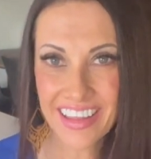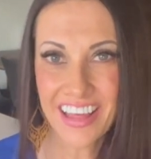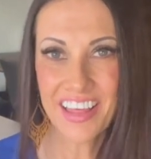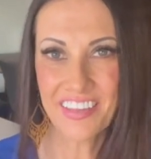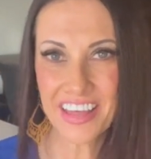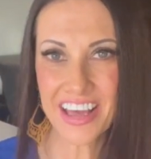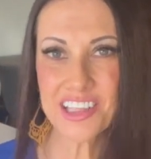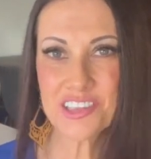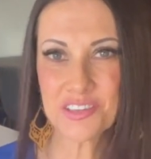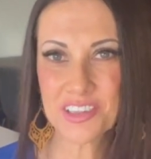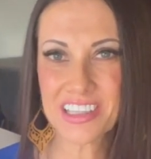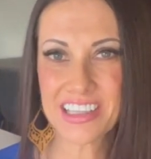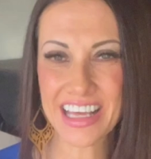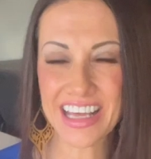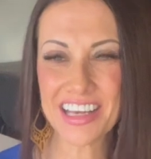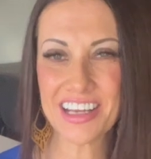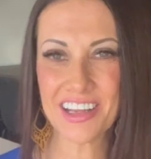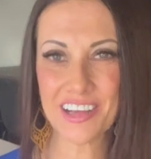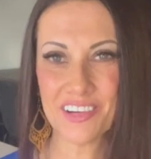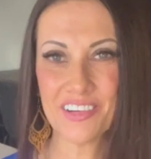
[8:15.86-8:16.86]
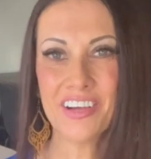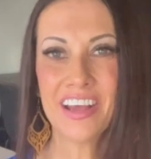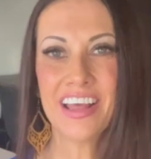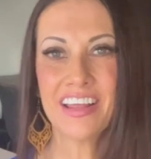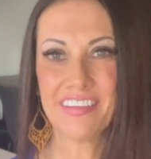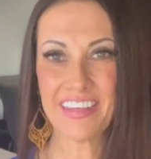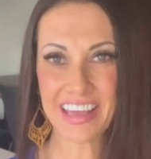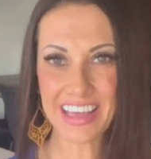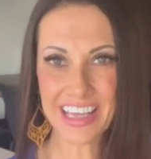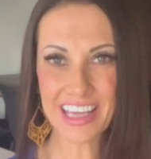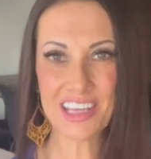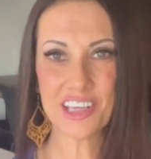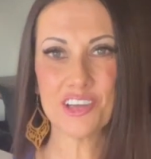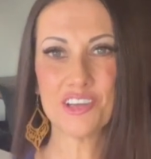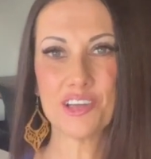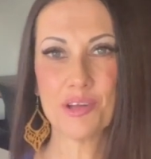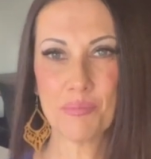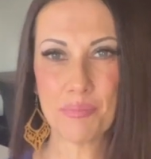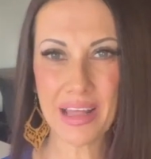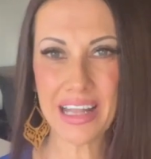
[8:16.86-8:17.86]
that's what they do. They get you
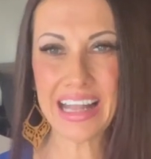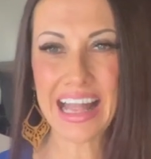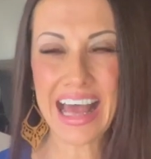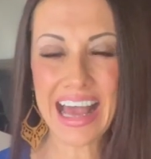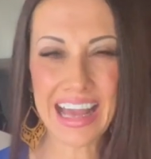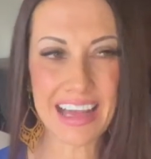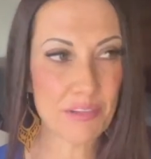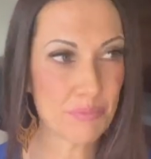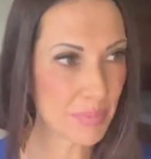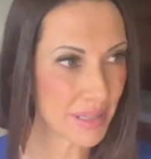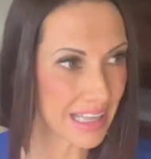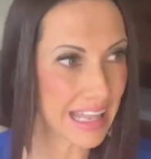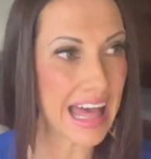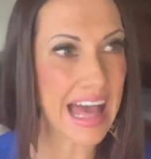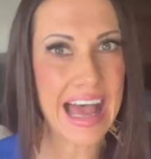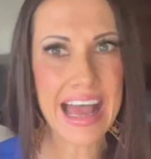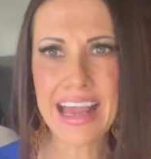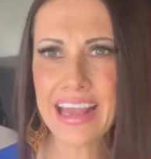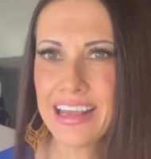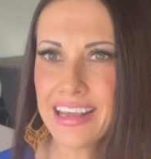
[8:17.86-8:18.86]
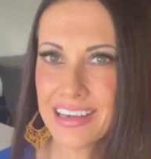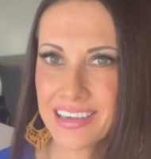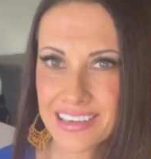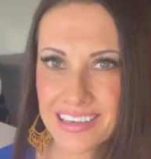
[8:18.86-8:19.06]
to belie.